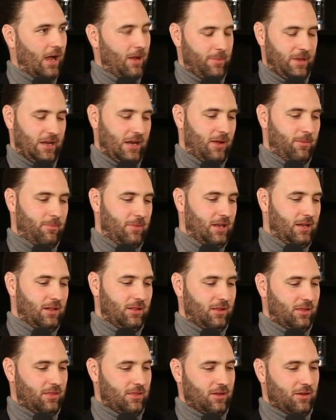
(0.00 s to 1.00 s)
I mean, I
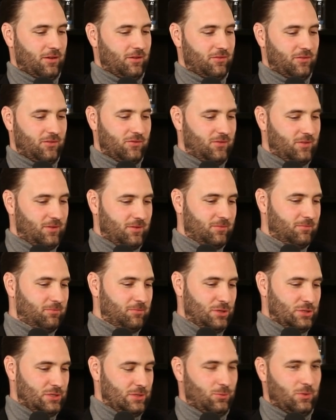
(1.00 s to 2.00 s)
immediately think of if the
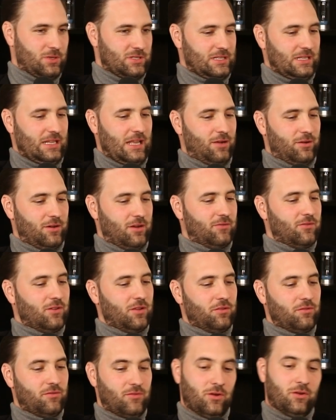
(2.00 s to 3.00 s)
music wasn't loud enough on
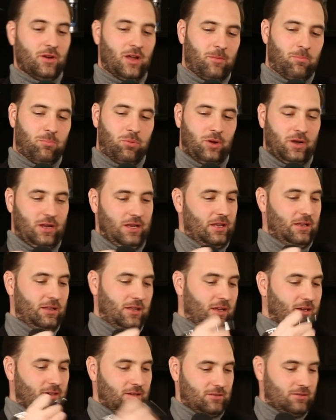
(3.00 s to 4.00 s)
the phone, I'd put it in
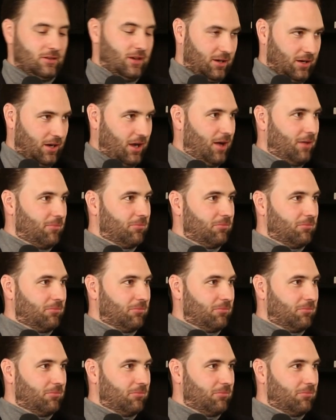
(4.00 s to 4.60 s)
like a cup.